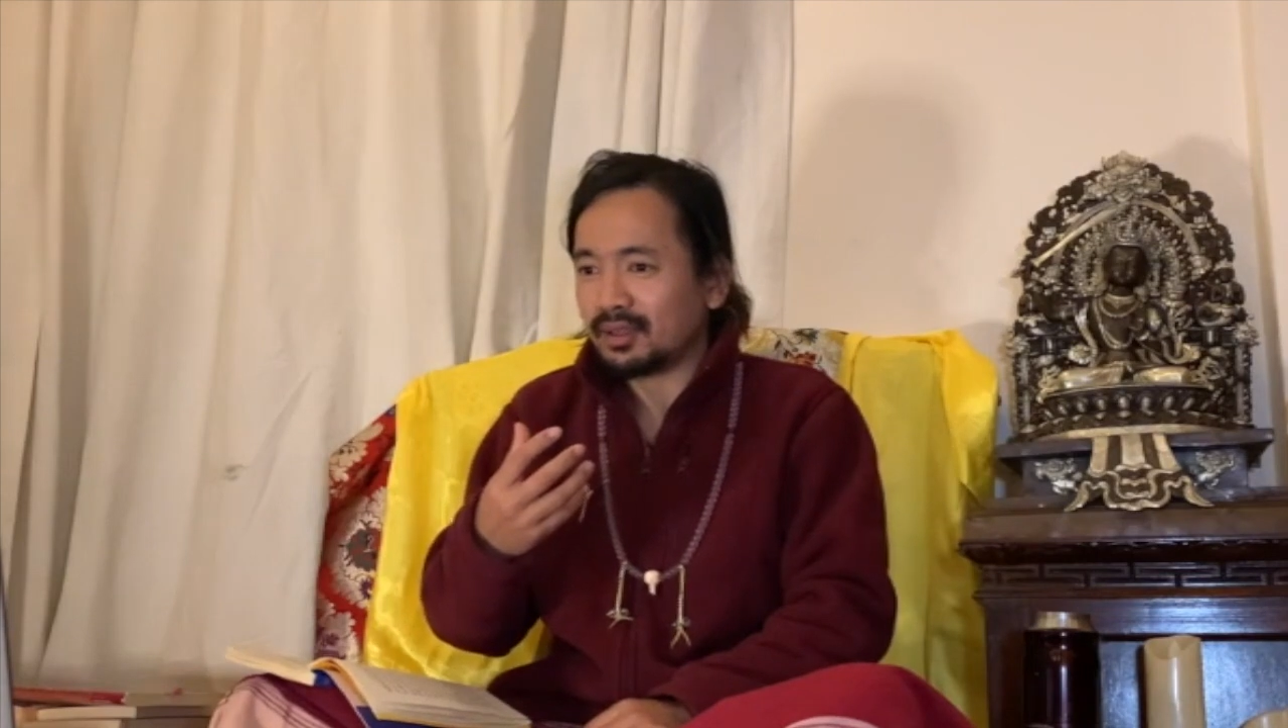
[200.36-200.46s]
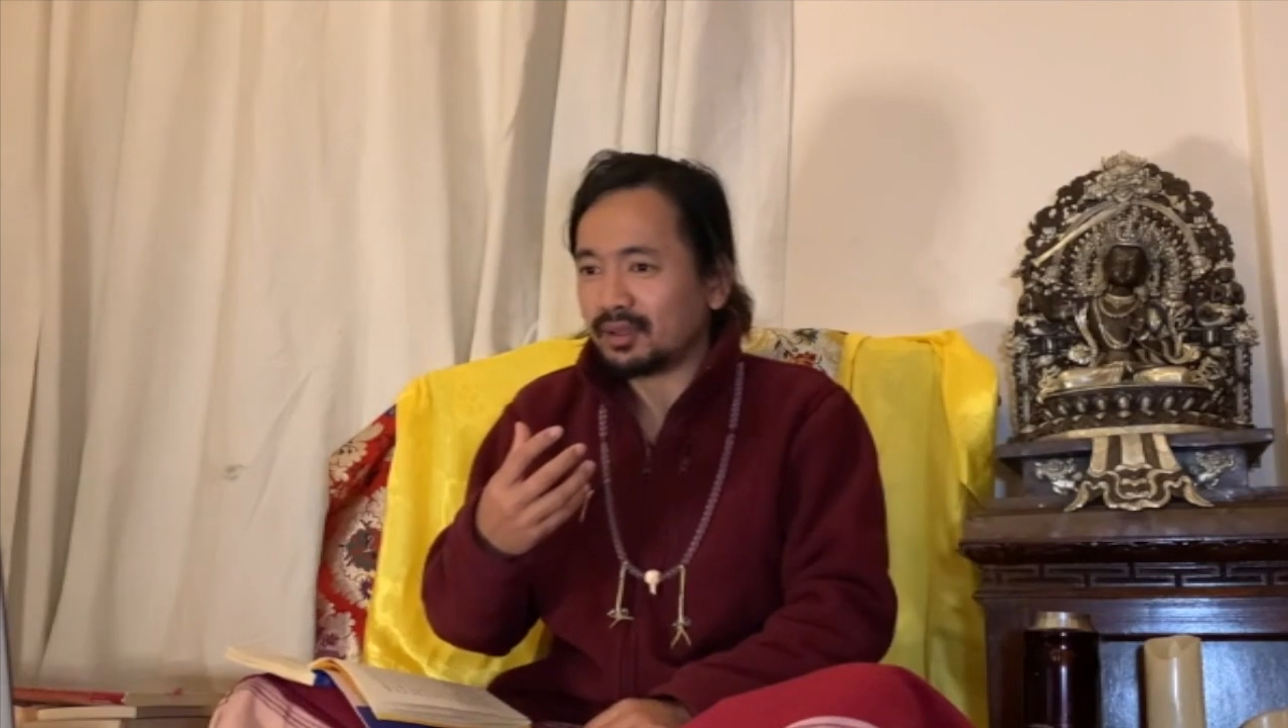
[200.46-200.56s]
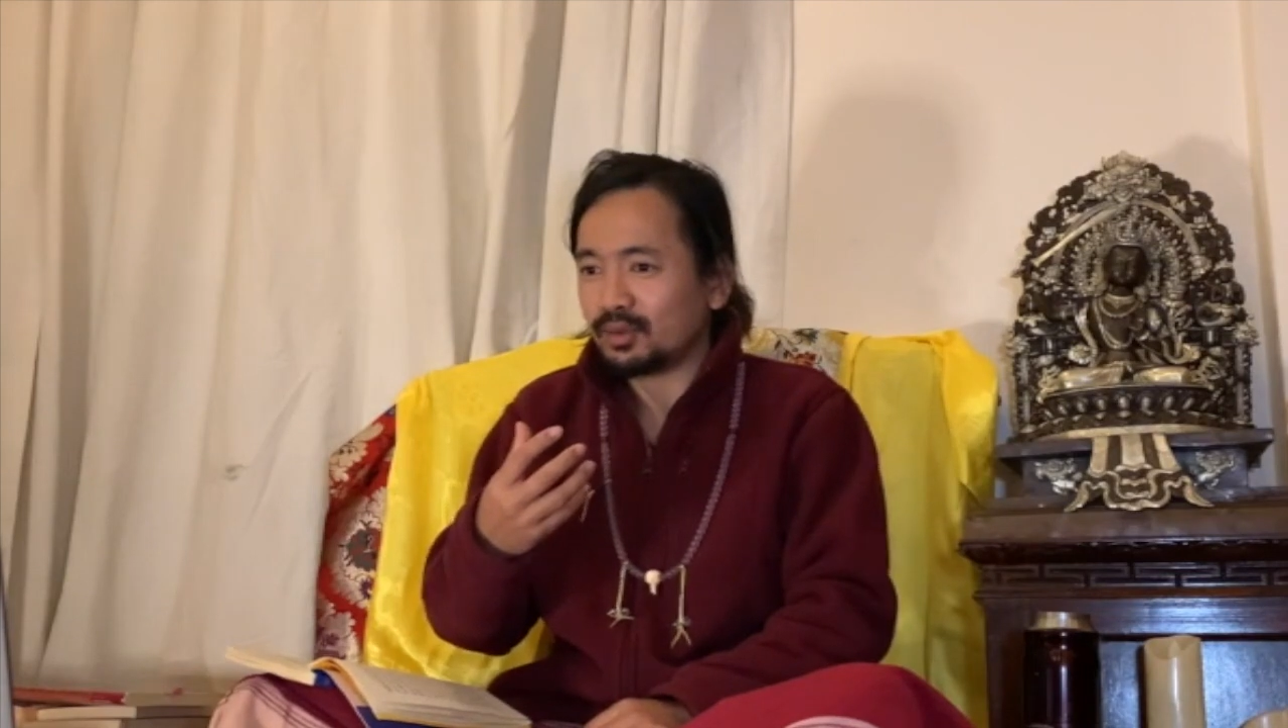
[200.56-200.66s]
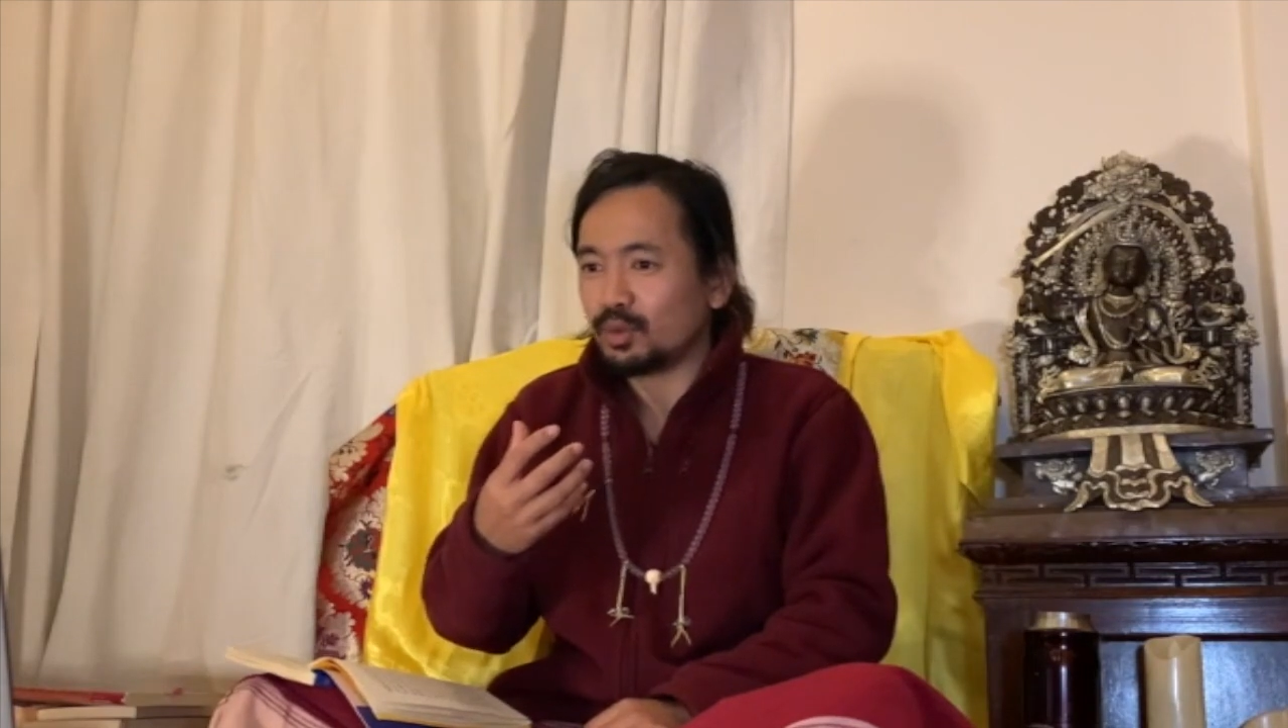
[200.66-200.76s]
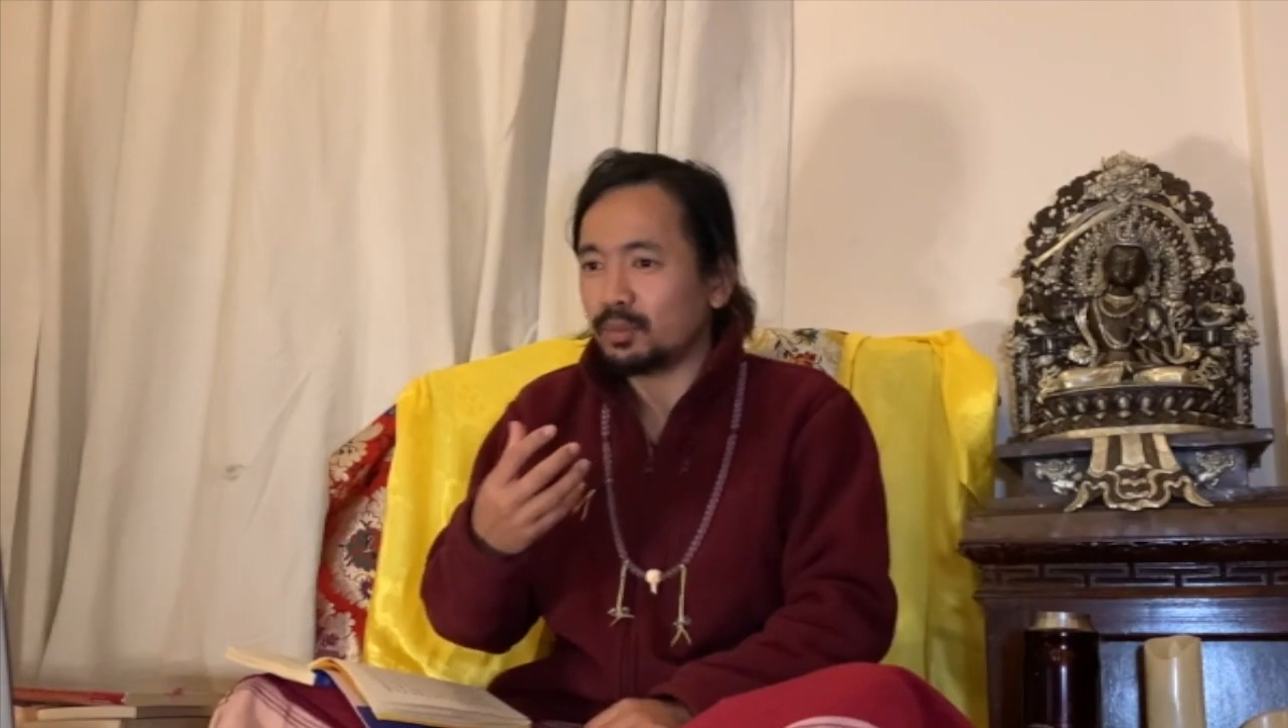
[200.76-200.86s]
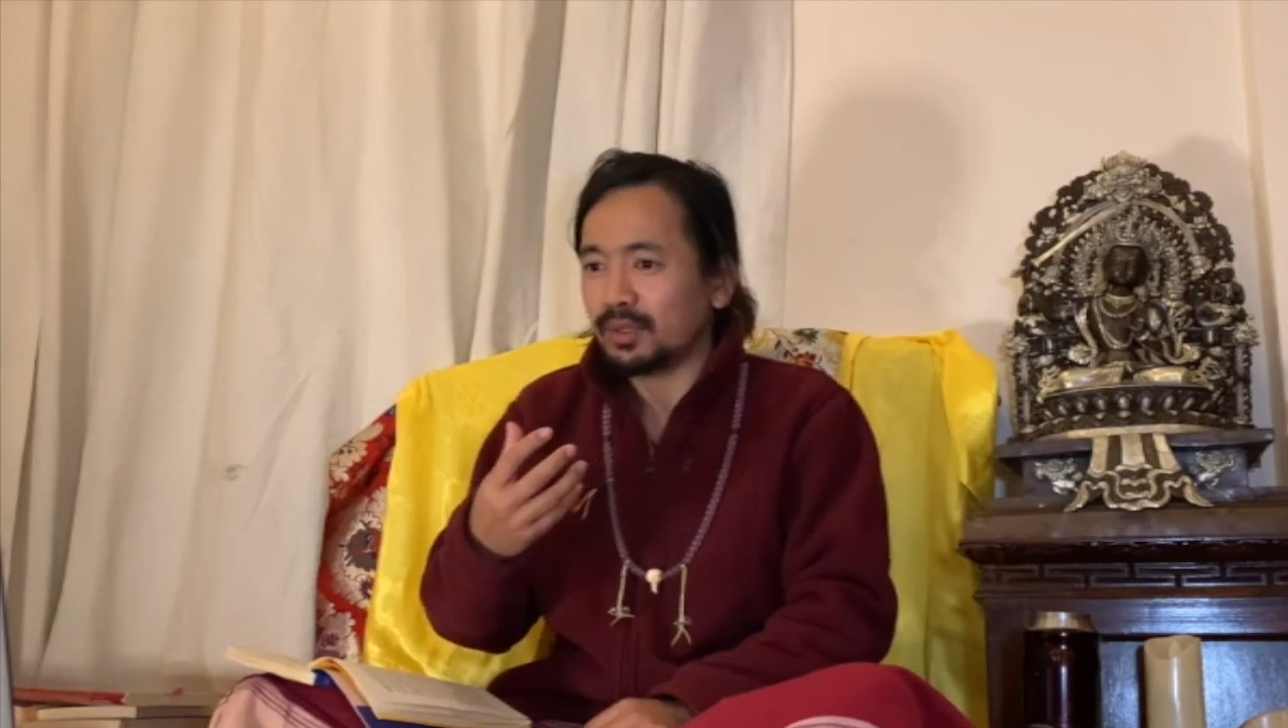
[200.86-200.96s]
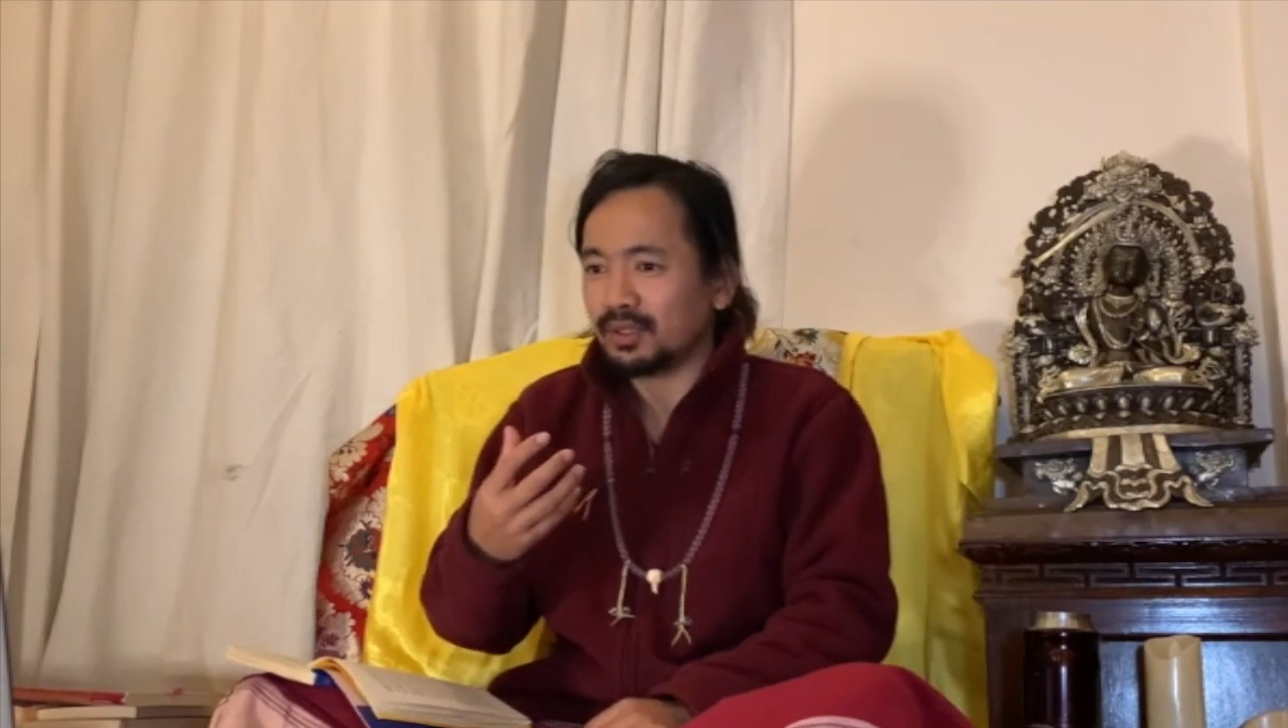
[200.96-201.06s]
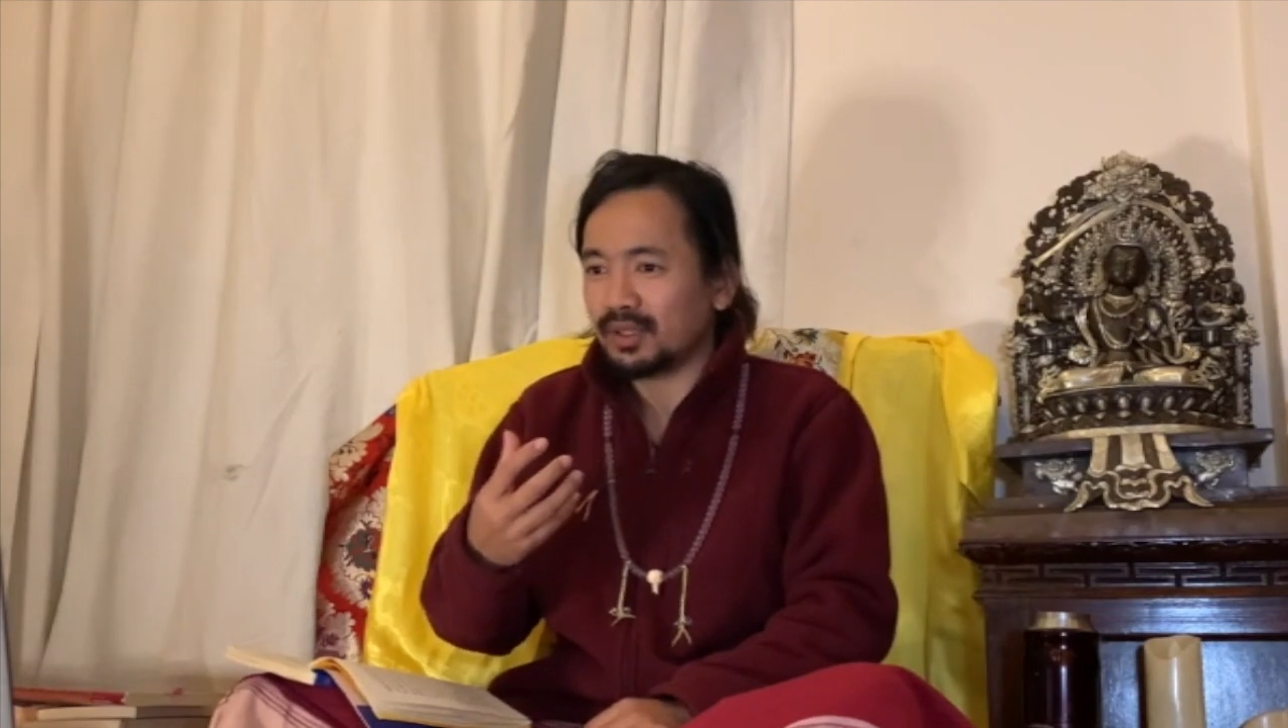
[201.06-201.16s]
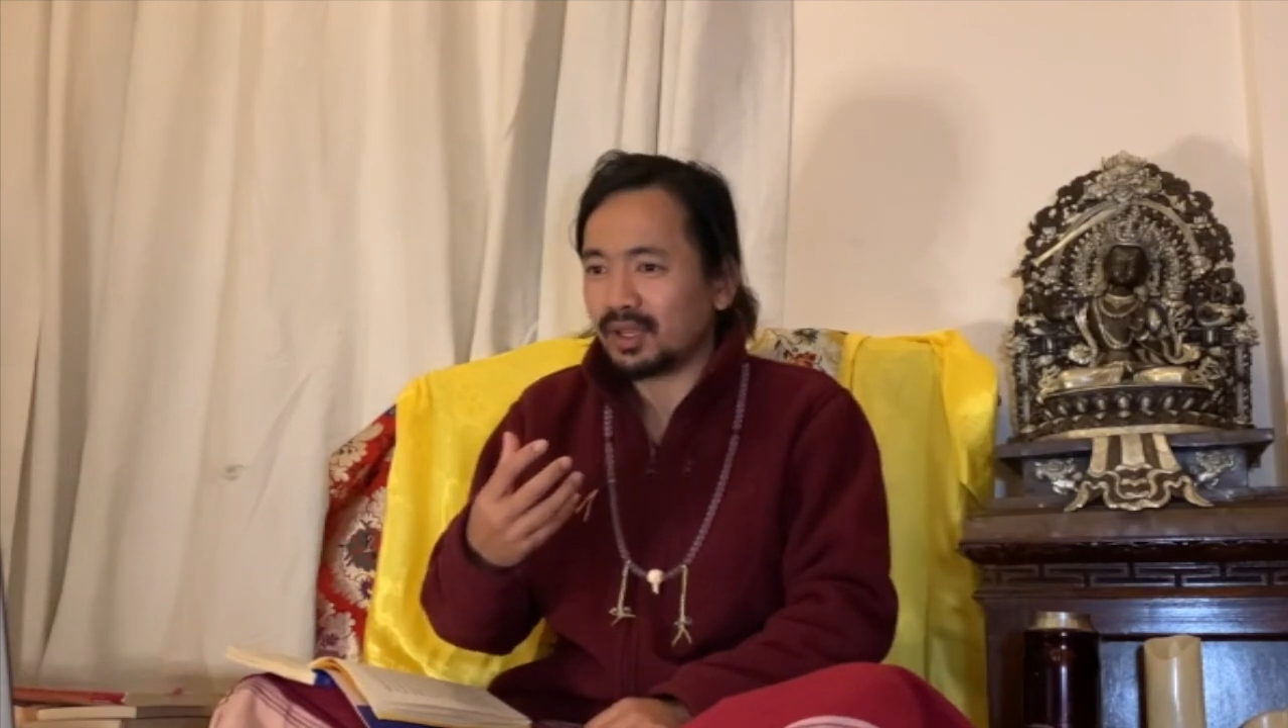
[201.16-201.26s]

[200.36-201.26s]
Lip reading: Ruble.